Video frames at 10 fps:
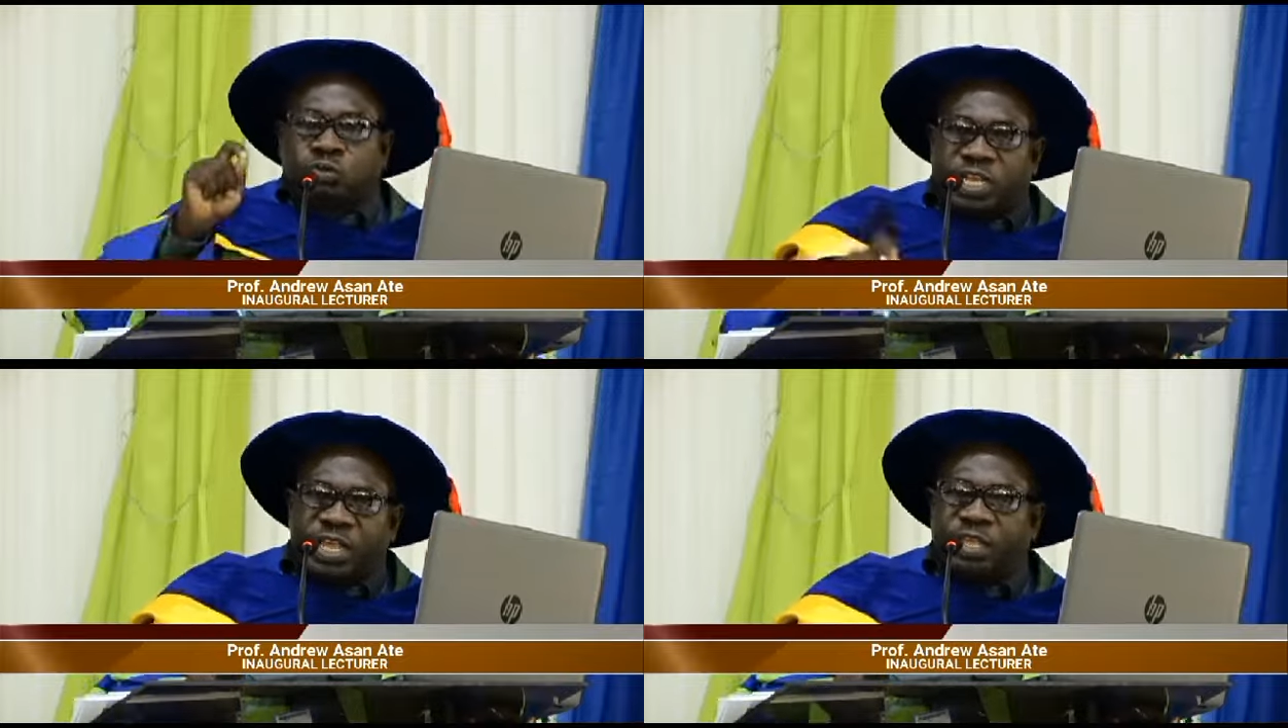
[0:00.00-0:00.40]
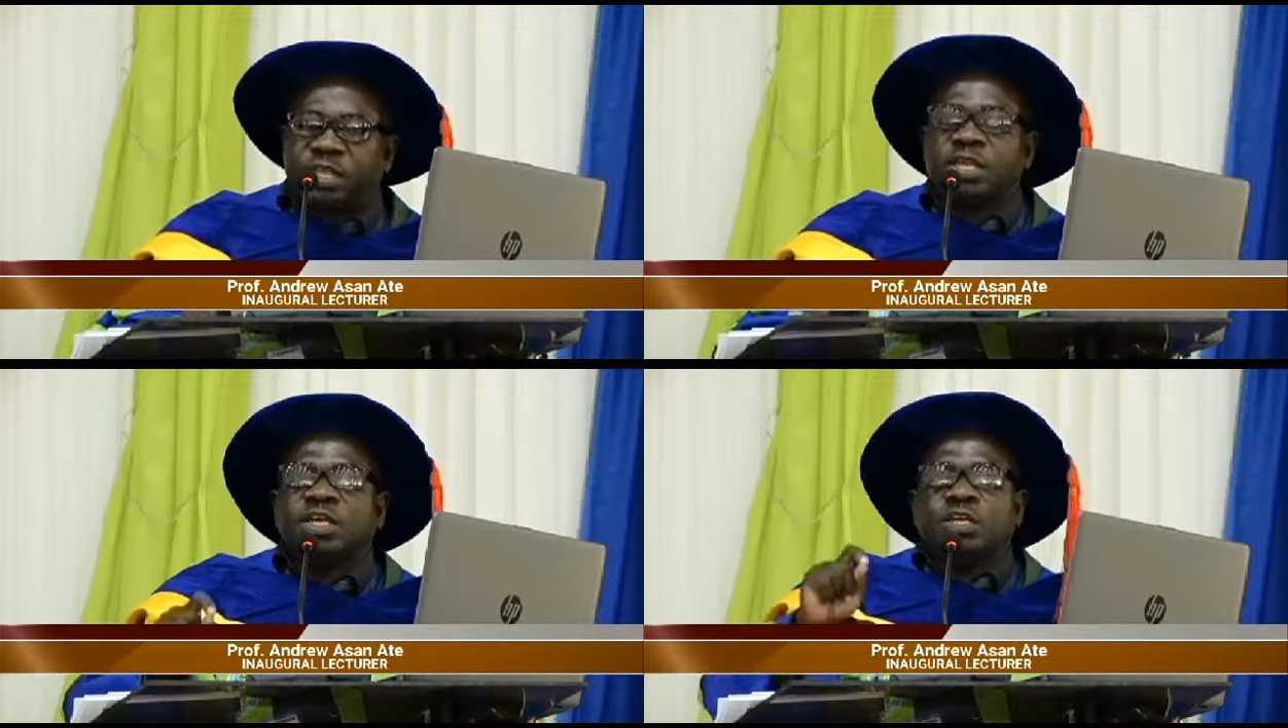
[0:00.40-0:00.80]

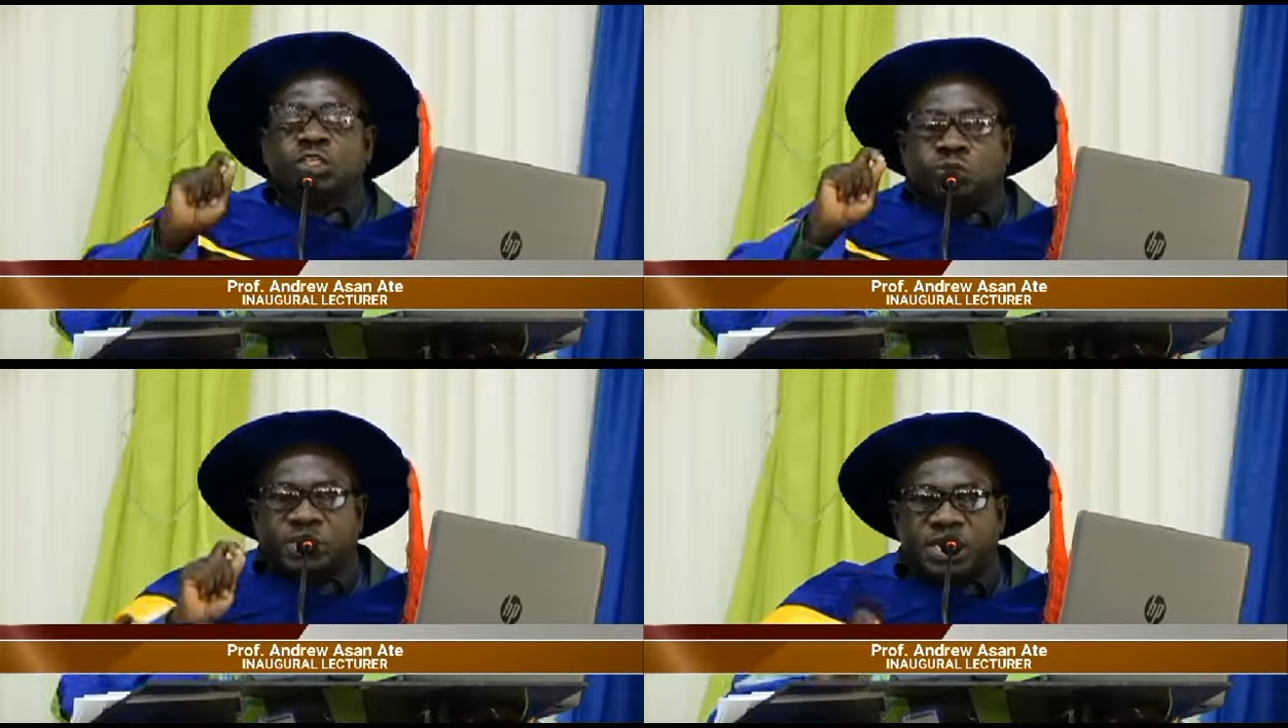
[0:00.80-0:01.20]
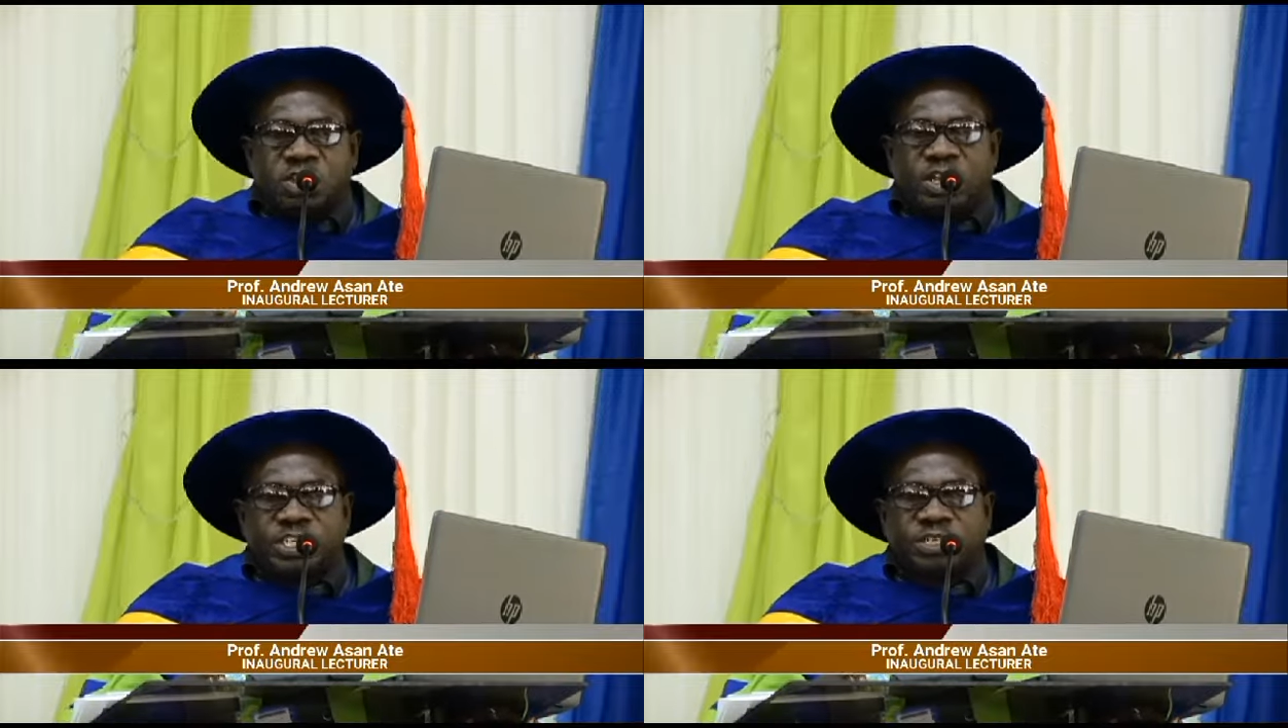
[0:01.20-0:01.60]
Today, through
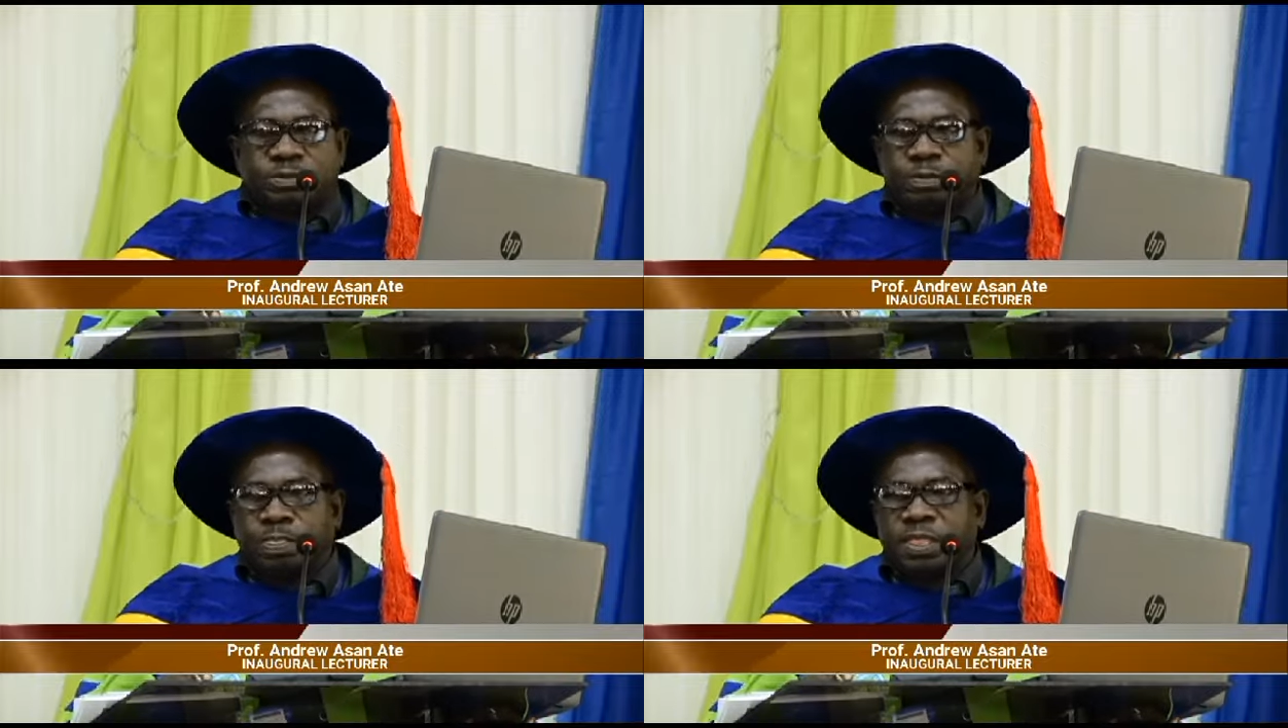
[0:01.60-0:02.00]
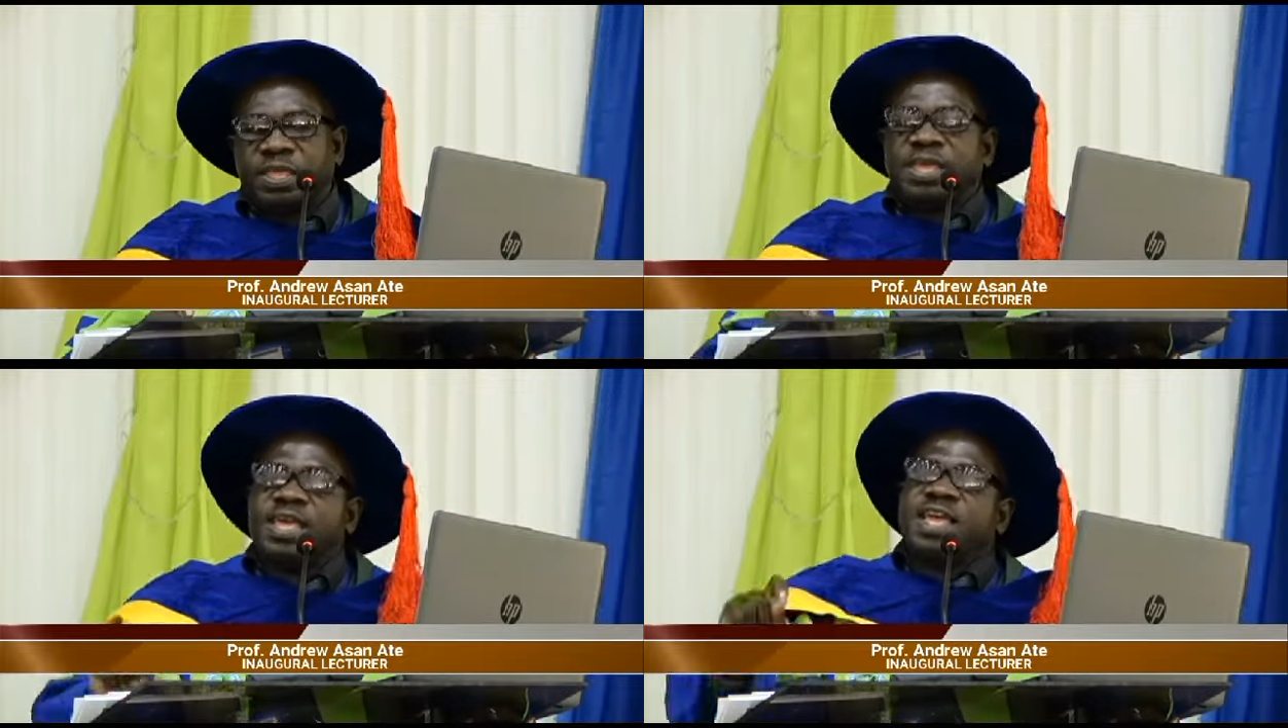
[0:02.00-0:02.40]

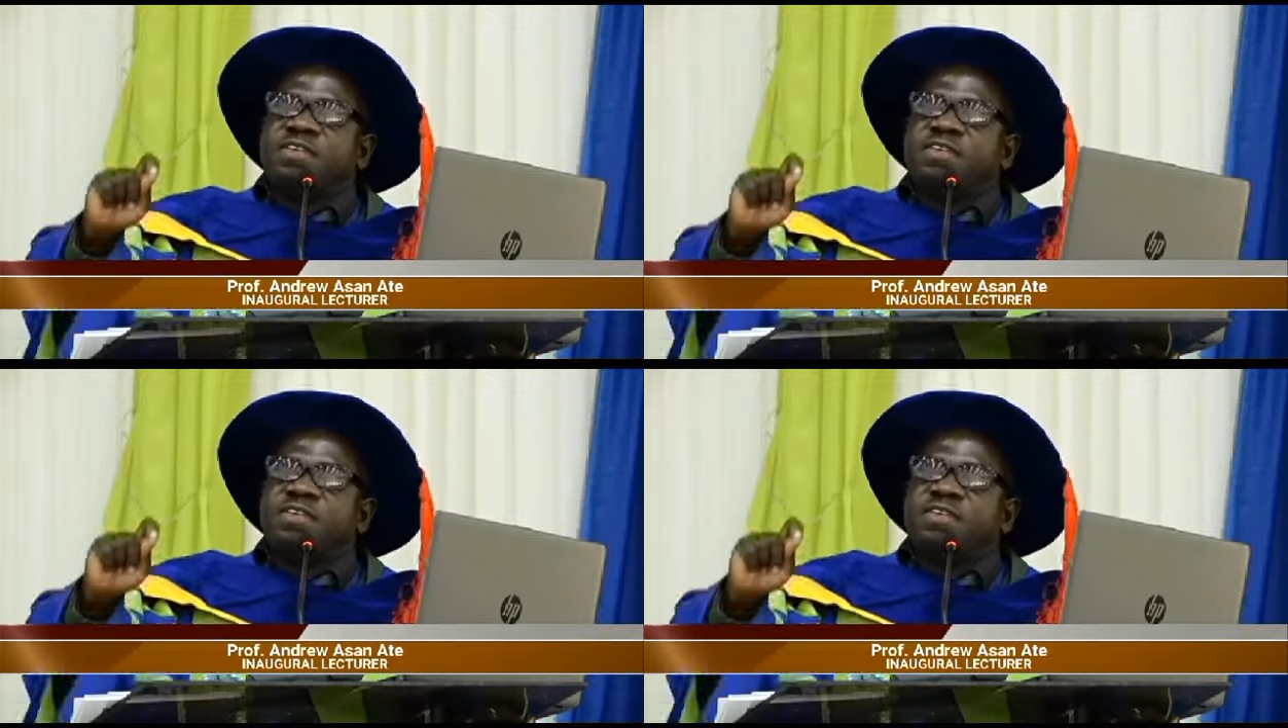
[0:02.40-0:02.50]
technology,